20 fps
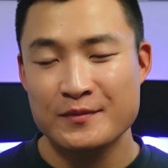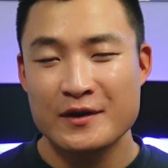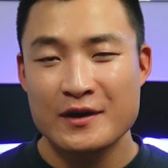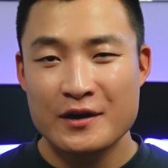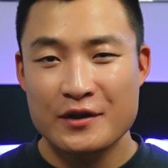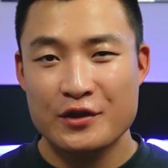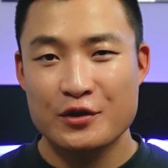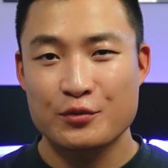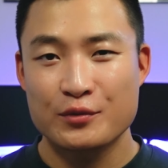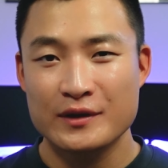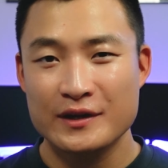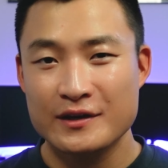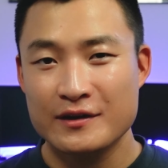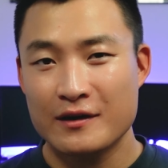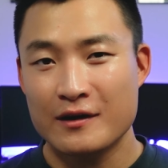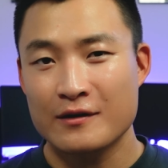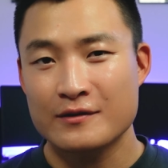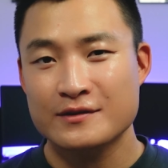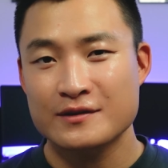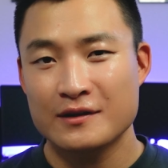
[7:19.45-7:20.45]
there really
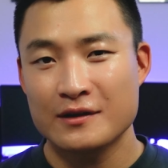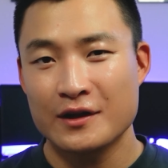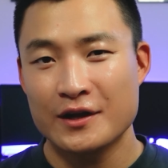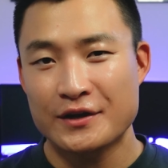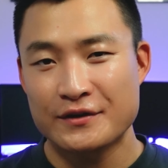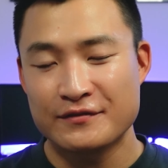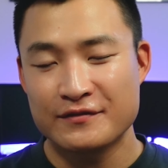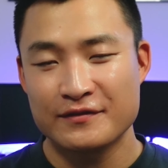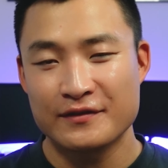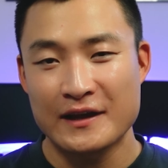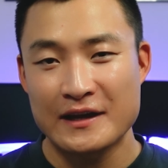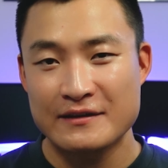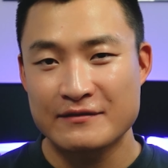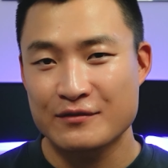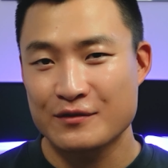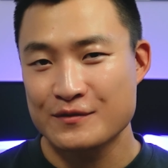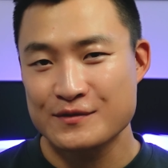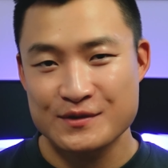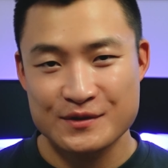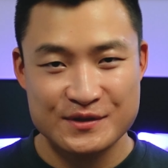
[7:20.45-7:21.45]
aren't a lot of
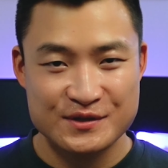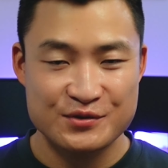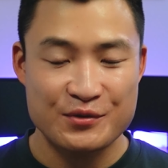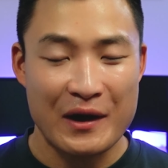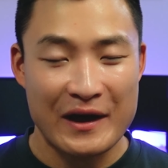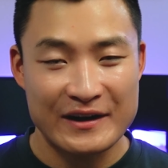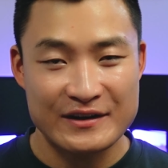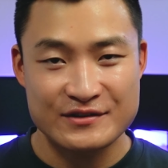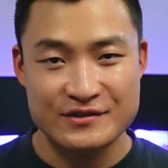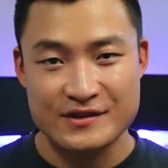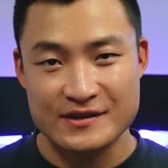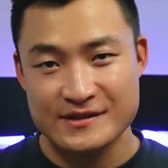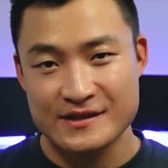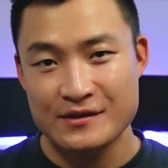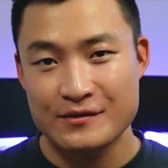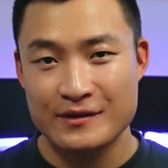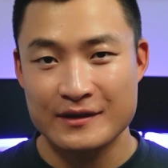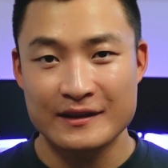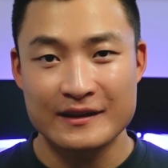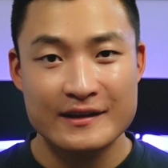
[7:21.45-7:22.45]
flavors or strategies that you
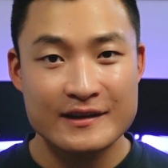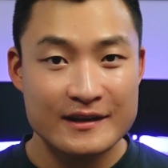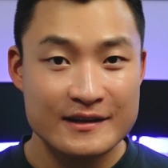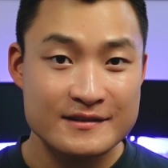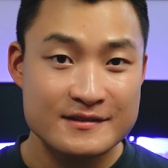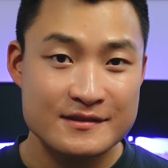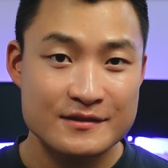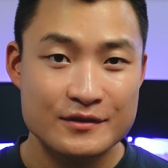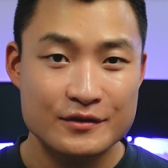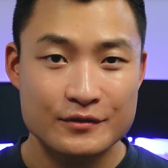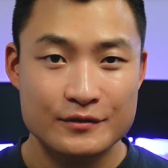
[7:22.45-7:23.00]
can lean into.